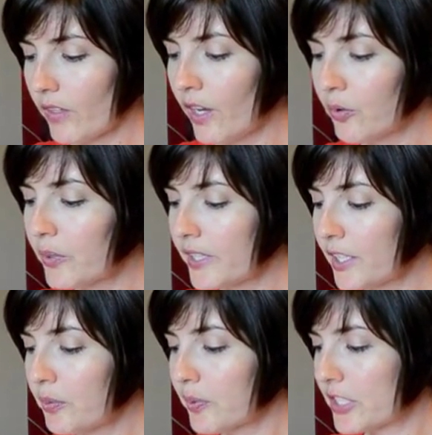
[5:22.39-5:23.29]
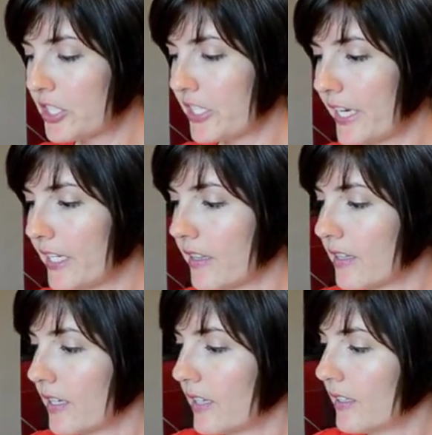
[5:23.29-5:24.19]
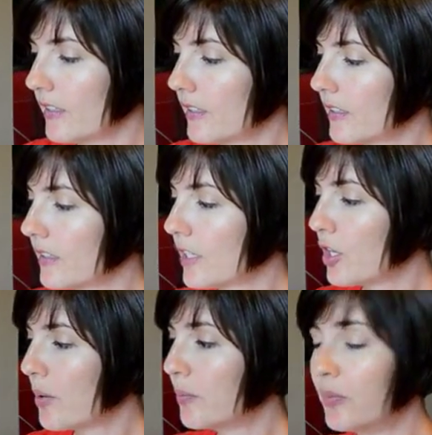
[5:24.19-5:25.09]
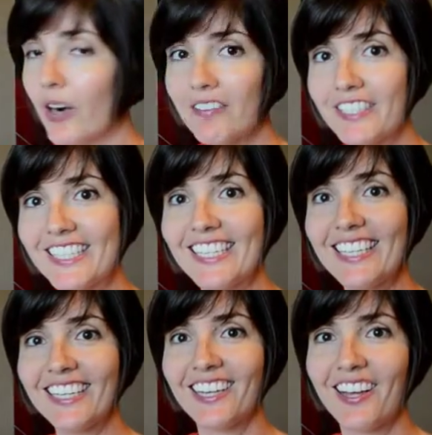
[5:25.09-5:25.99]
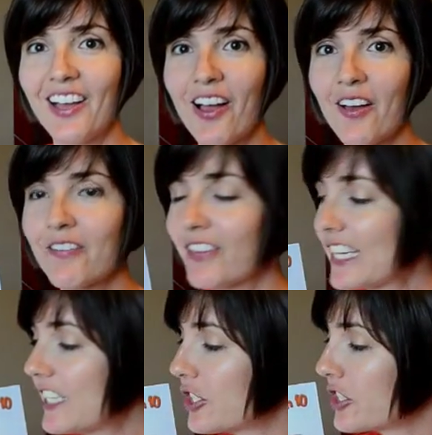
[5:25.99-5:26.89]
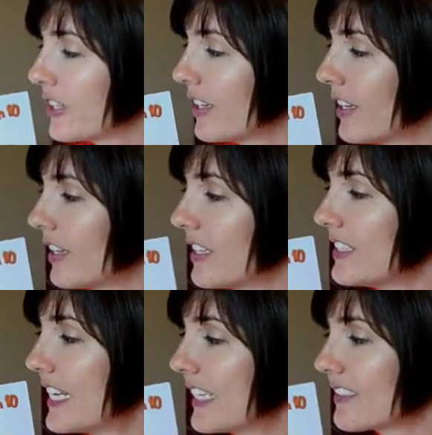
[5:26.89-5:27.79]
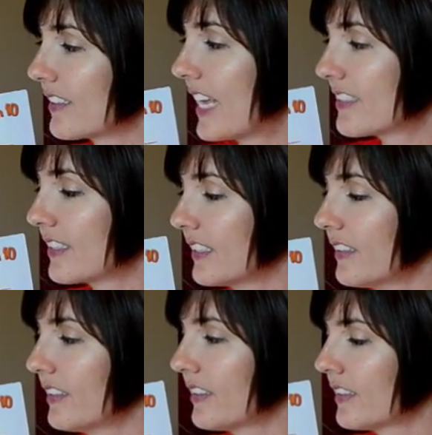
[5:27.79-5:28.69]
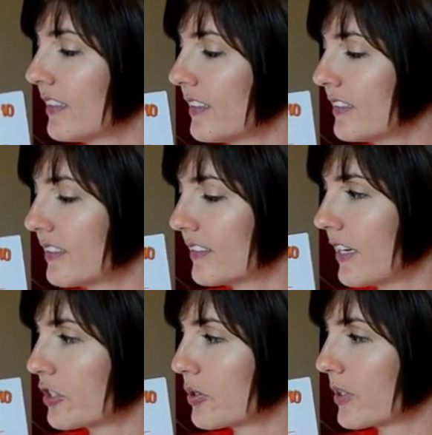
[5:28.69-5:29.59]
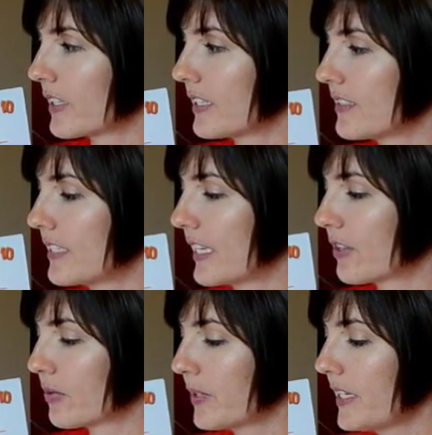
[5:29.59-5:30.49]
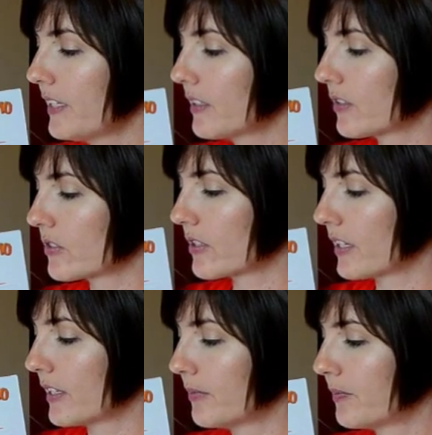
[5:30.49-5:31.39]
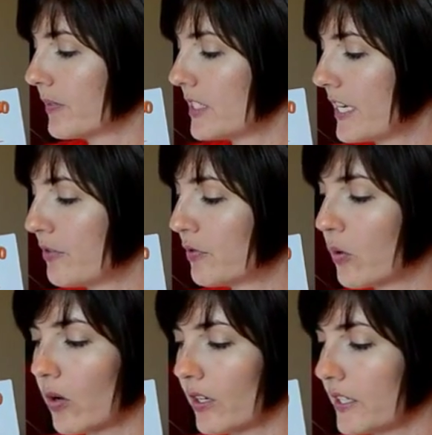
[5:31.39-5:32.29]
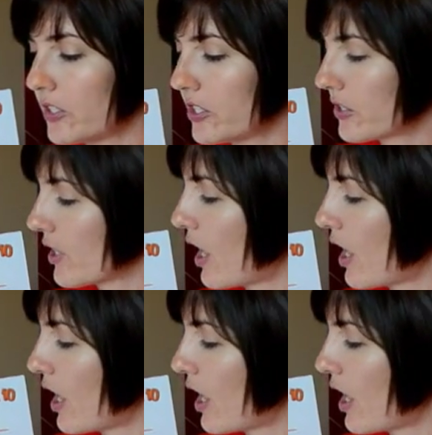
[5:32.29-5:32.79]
I really appreciate the brevity of each day's lesson. This is how short it is. Day 3 goes to there. Day 4 is just